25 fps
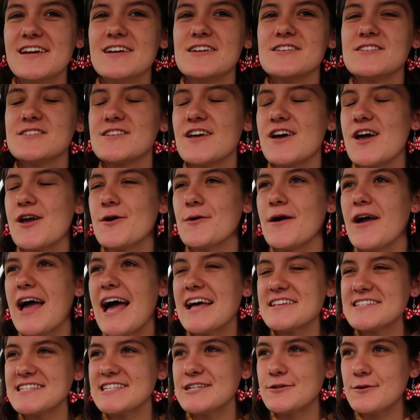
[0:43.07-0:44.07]
So
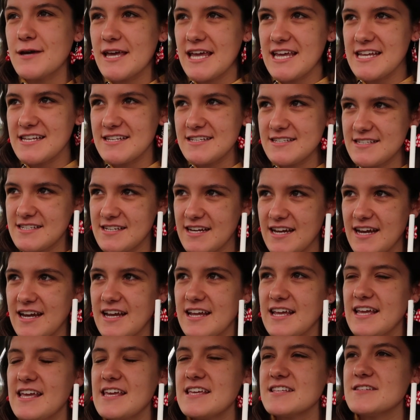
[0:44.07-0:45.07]
as a little hint,
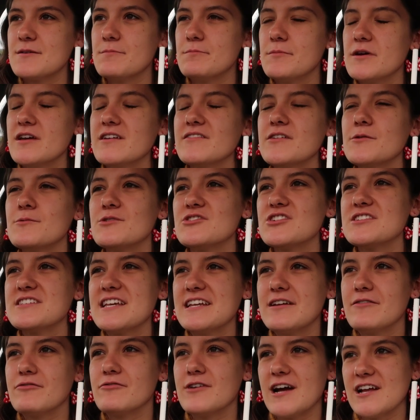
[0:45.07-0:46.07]
it is a movie which is
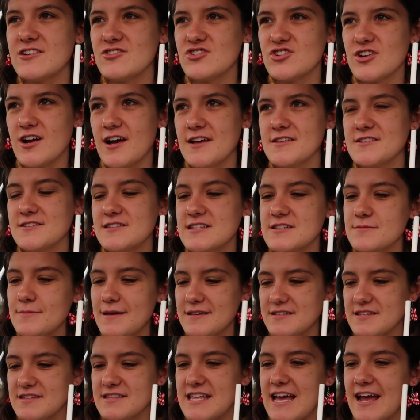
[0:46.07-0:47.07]
in a franchise. So this
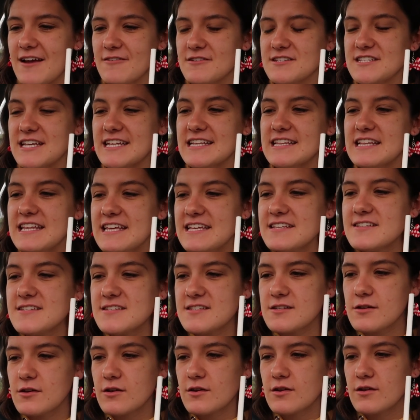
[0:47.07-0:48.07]
means that there is at
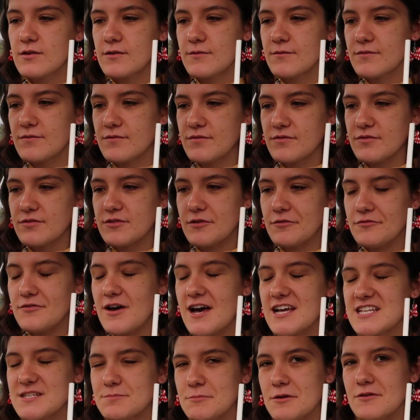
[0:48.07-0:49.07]
least the
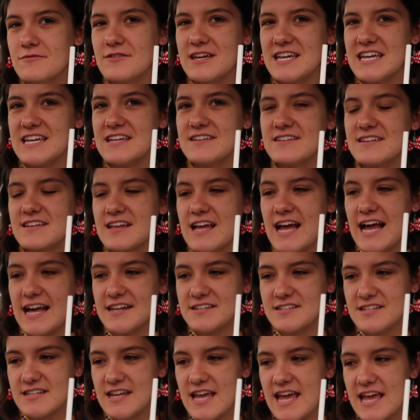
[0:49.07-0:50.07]
first movie
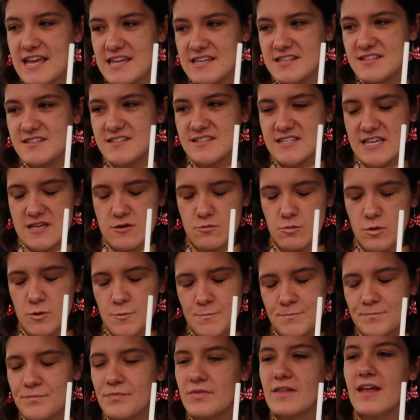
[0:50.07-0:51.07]
and a sequel.